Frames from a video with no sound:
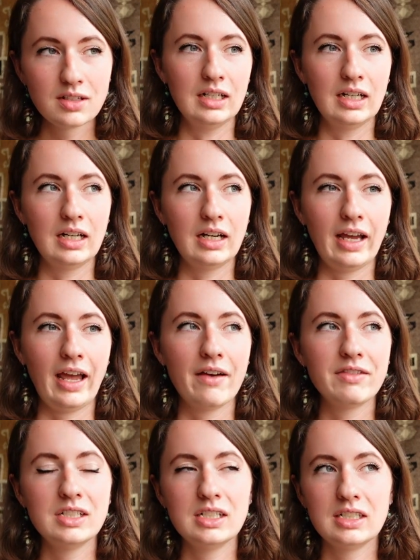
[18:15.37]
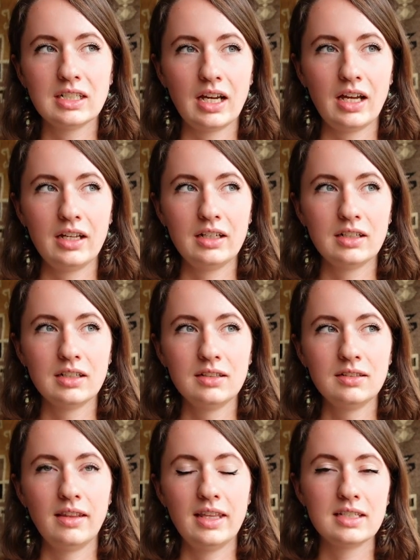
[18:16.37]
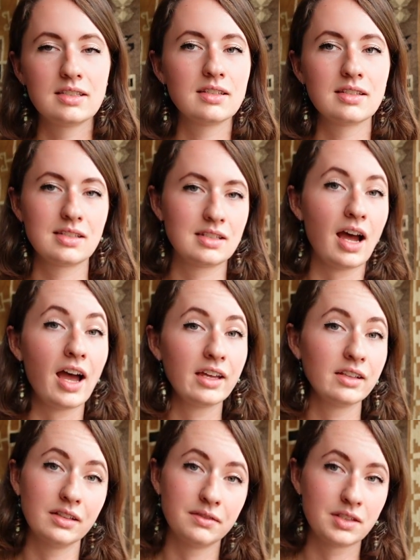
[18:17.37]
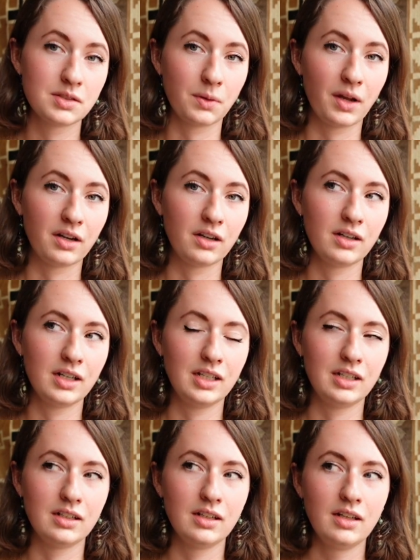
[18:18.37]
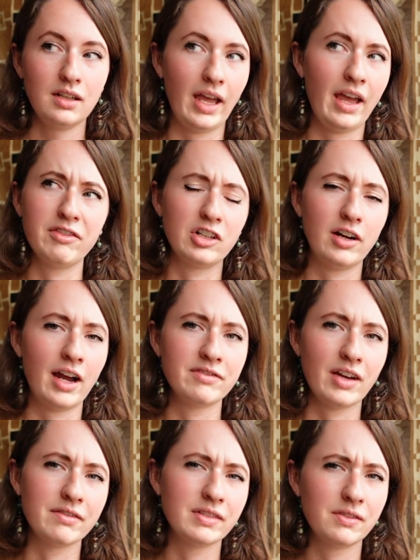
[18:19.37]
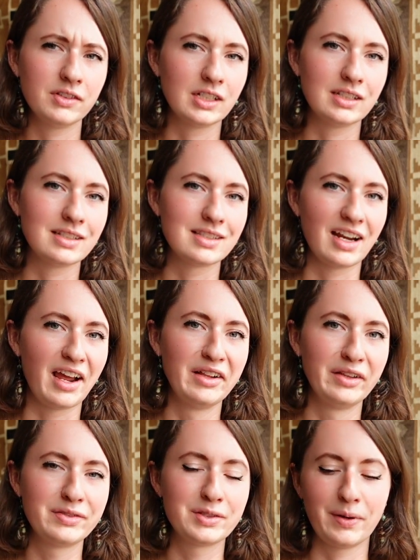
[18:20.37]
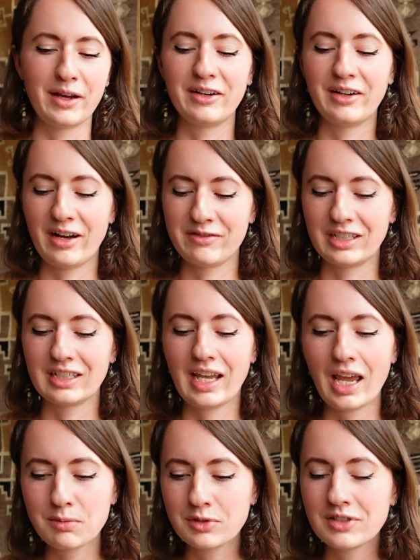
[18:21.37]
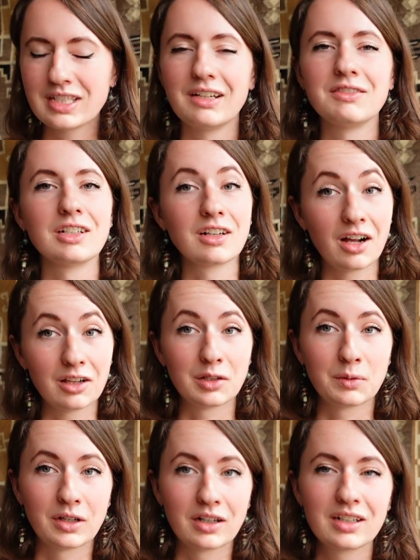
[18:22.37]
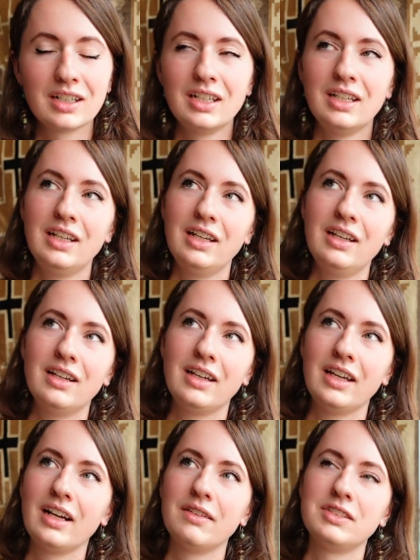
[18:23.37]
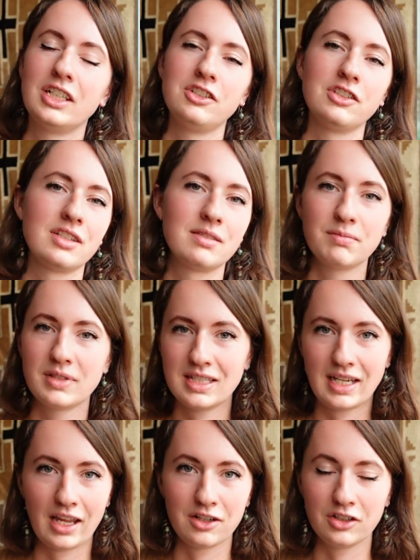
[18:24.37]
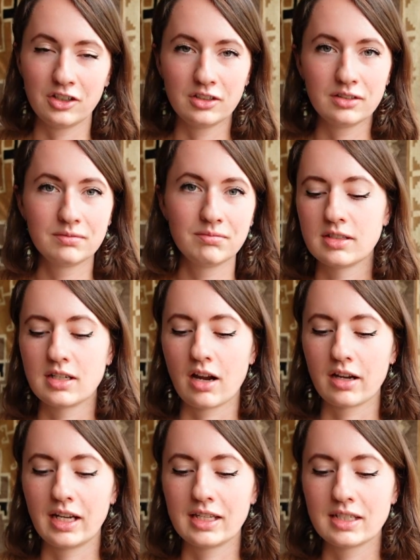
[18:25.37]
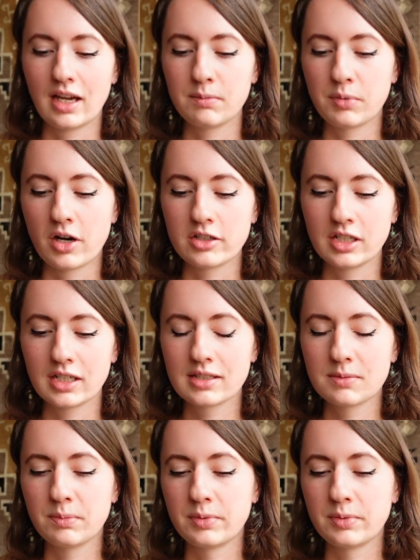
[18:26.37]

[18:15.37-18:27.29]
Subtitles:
I haven't done this style of sweater in ever. I've never done this style of sweater. I've done cables and I've done color work, and I've done just standard stockinette type projects.